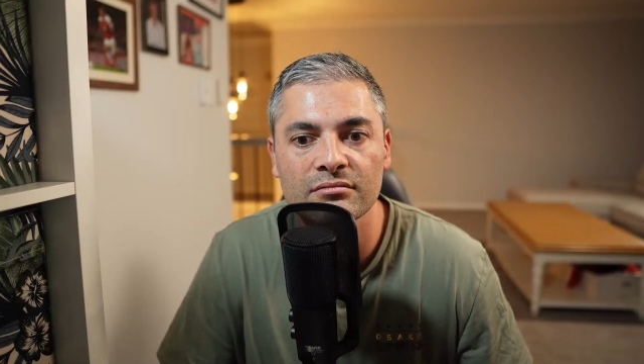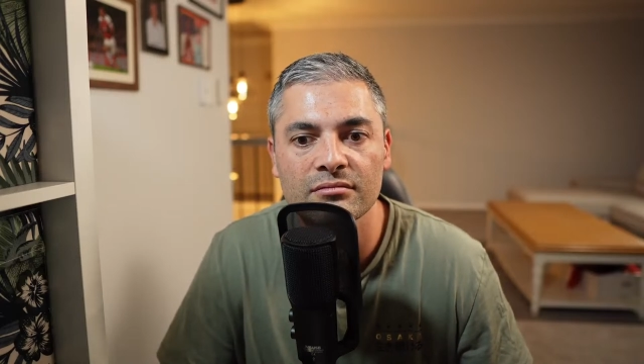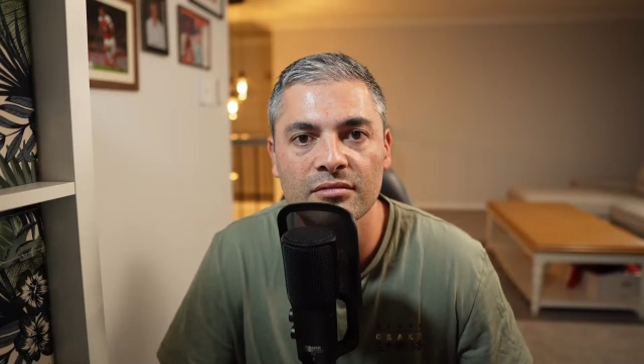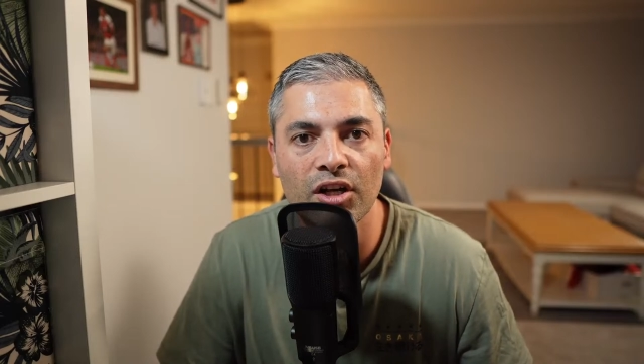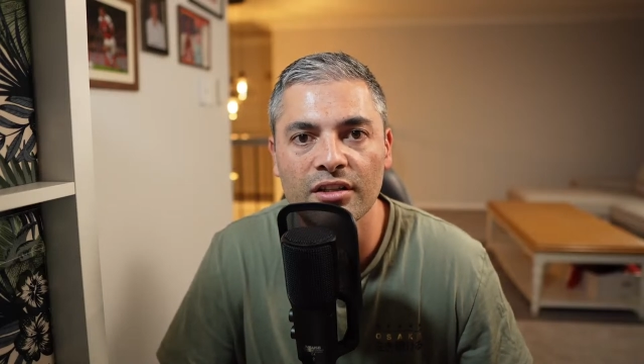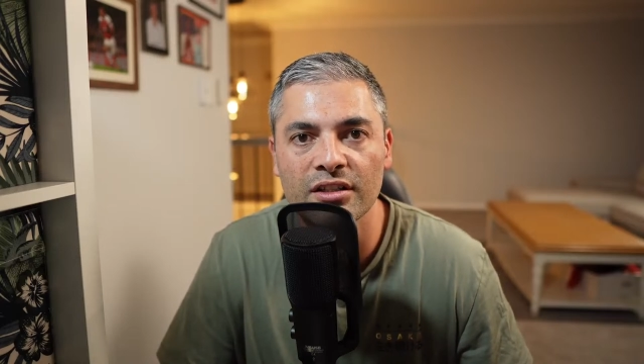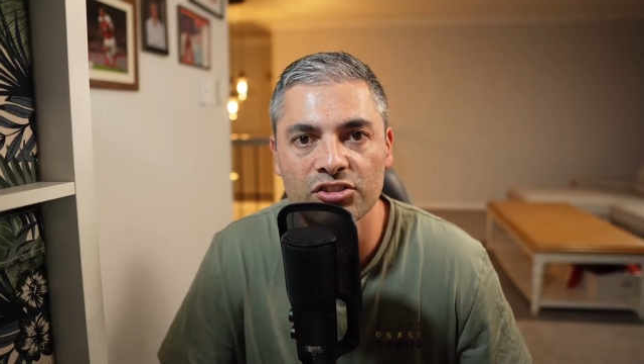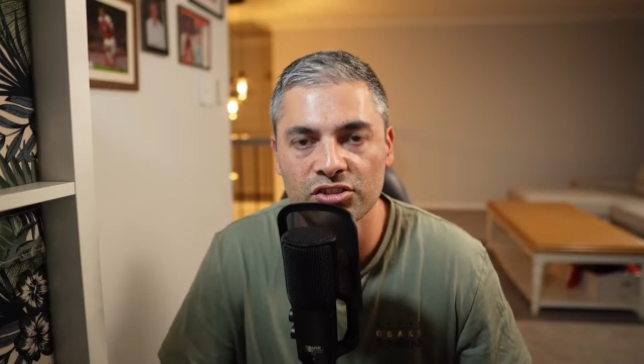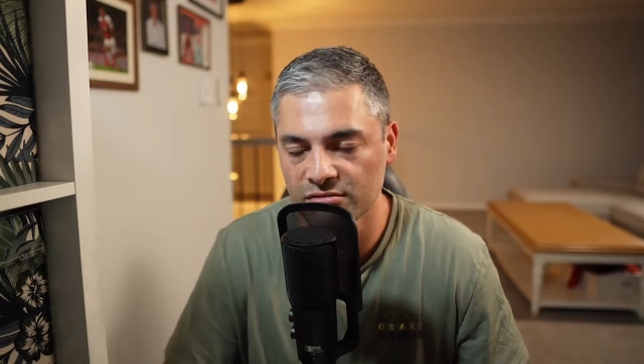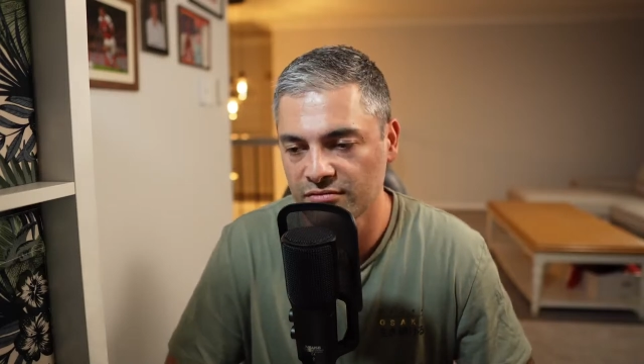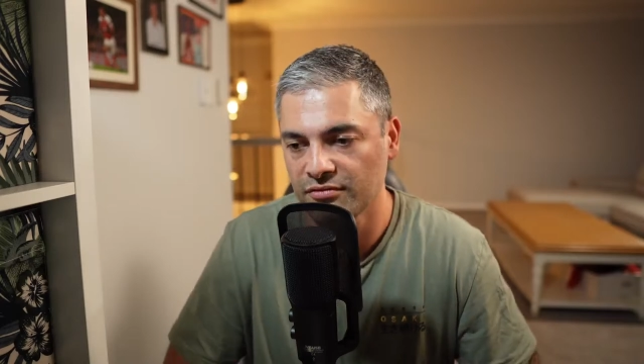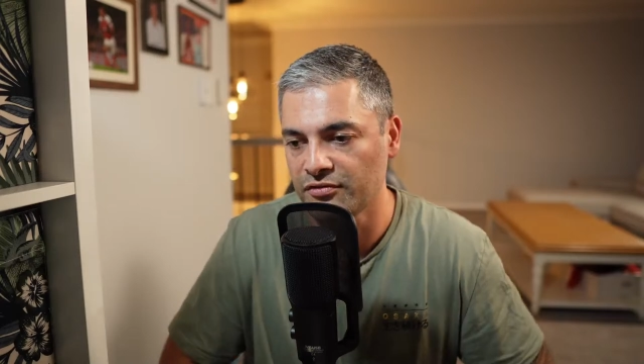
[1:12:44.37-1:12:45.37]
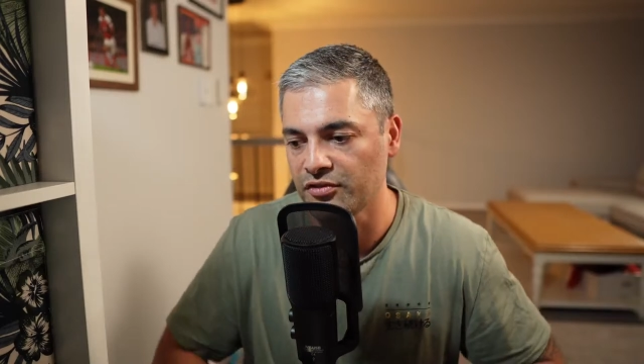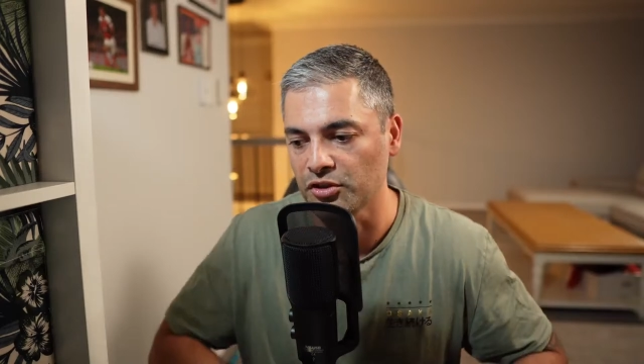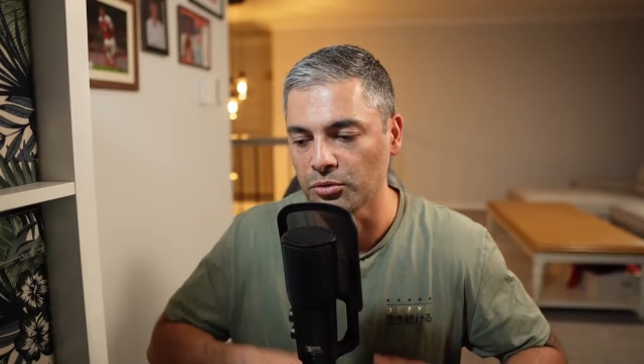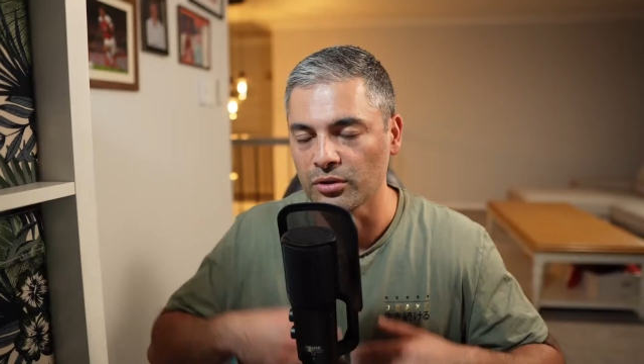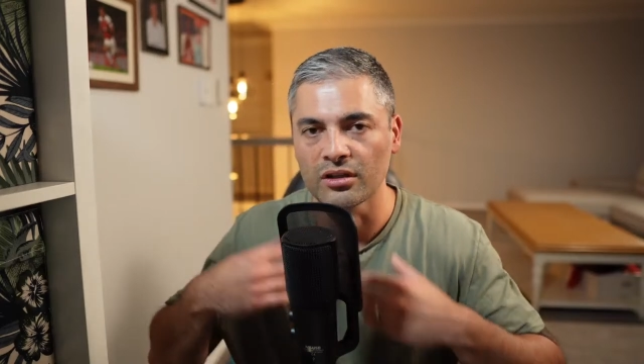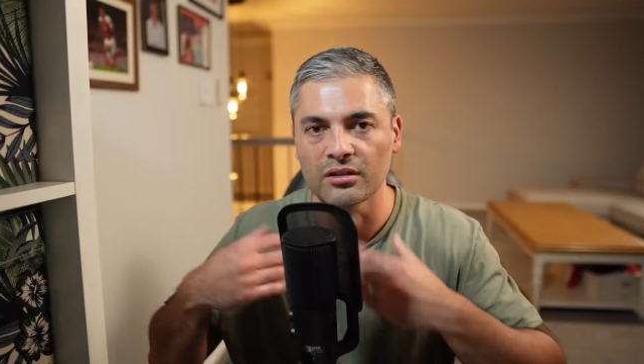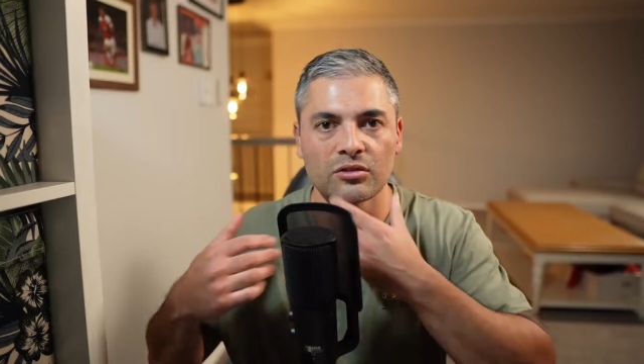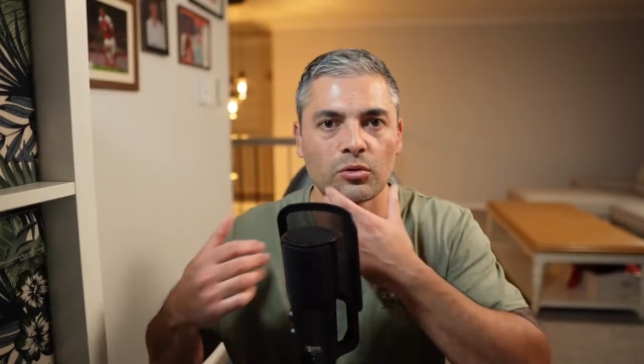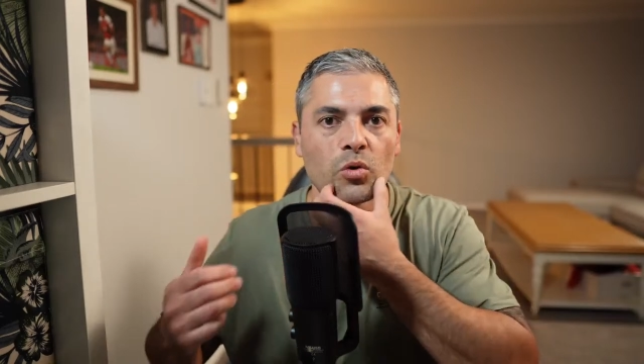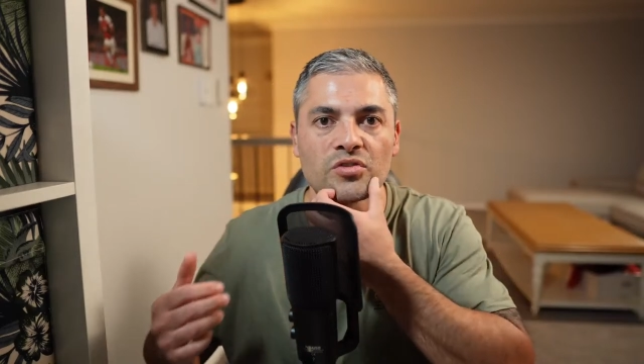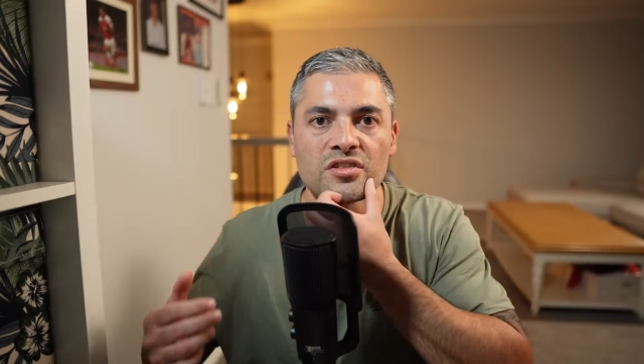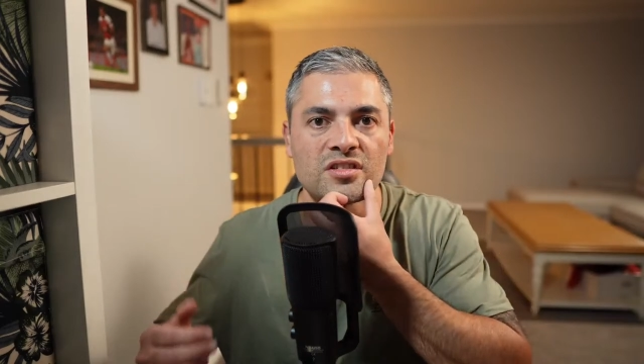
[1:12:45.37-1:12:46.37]
Like, it's just fewer
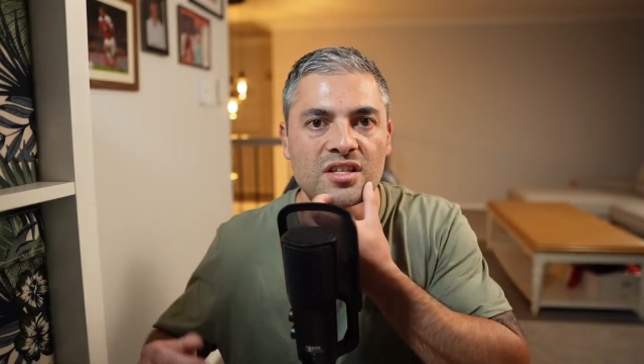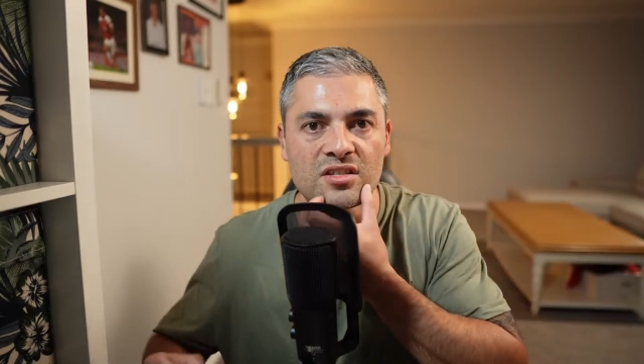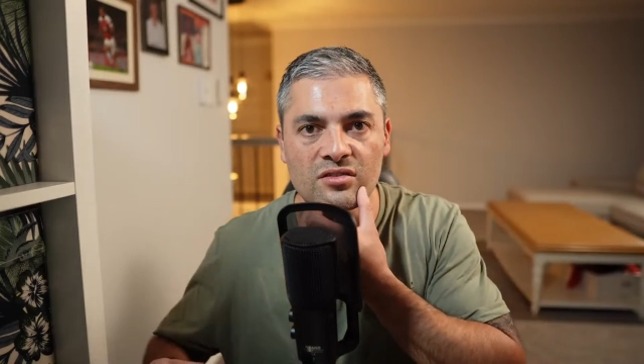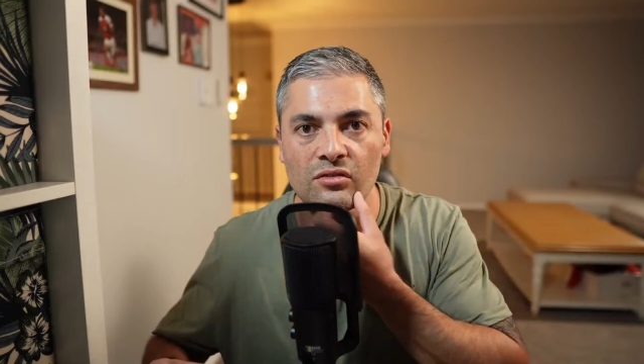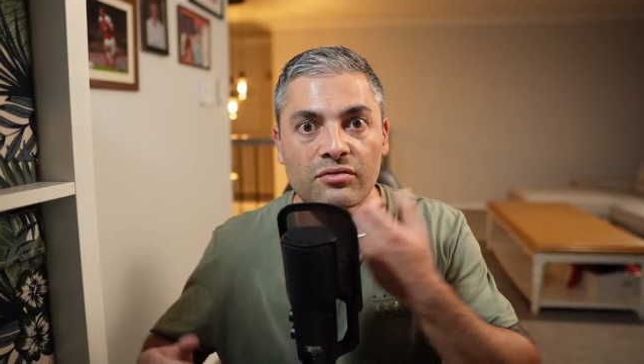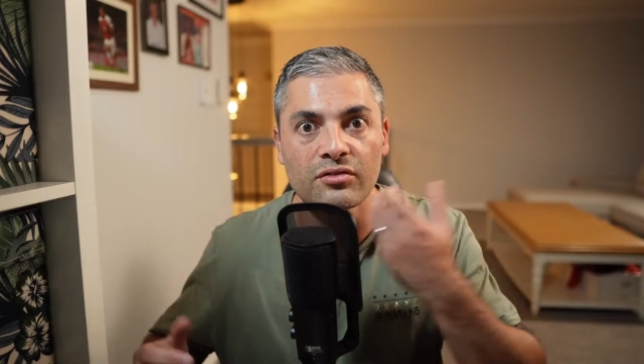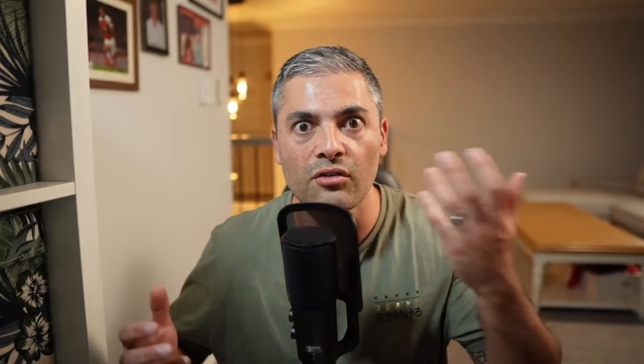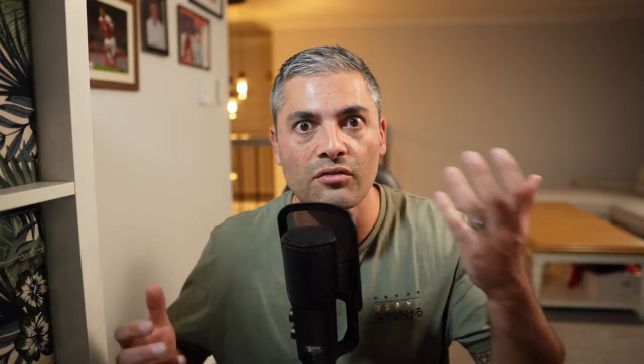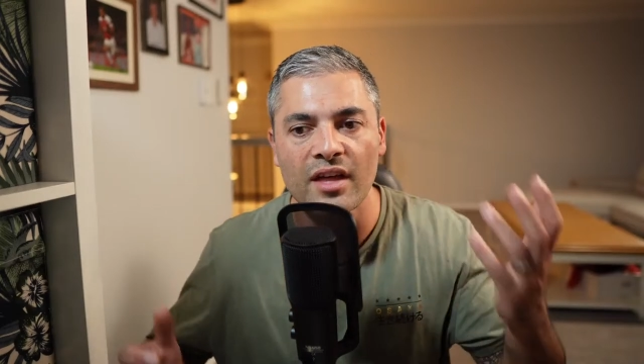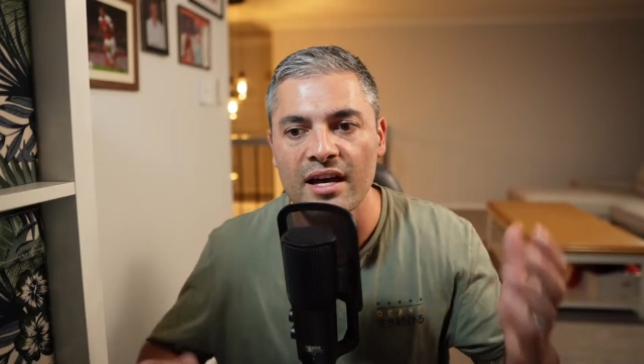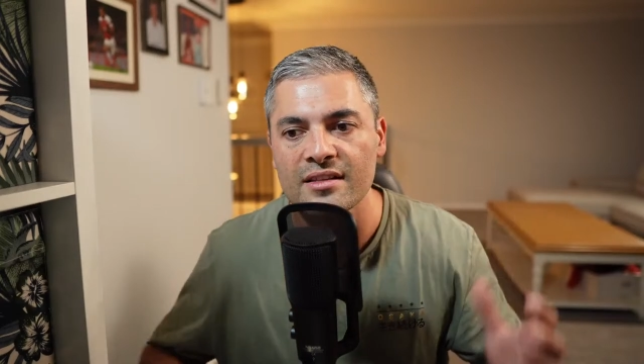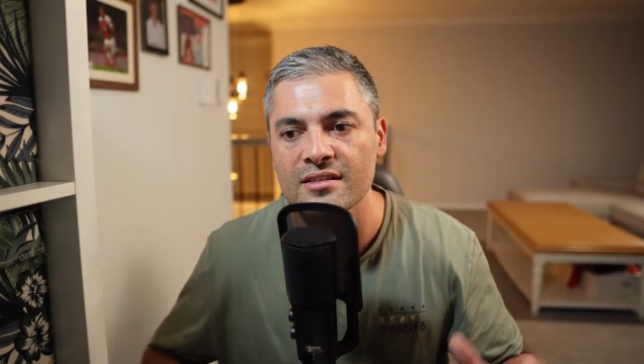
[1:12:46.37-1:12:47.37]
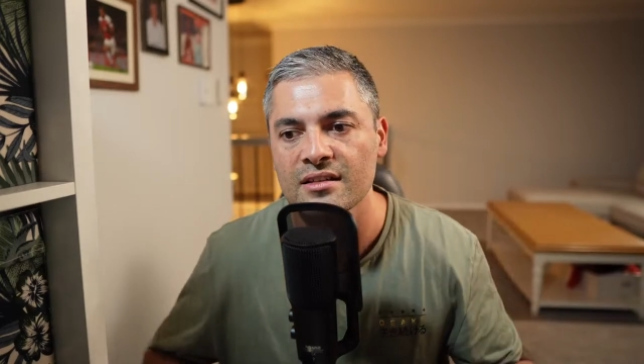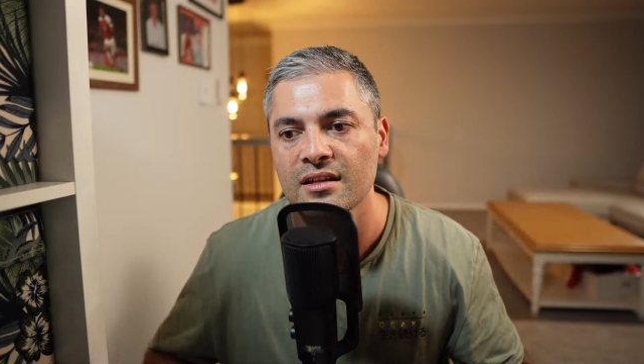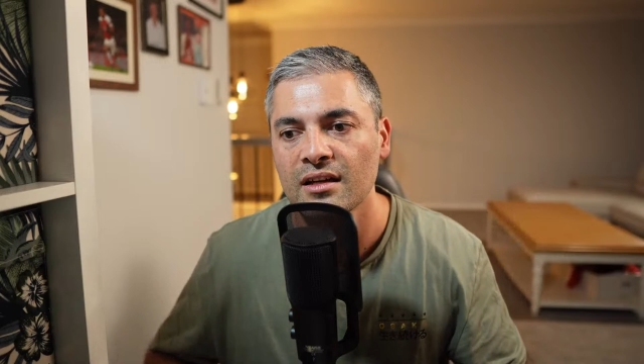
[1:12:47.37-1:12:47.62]
quantities of that.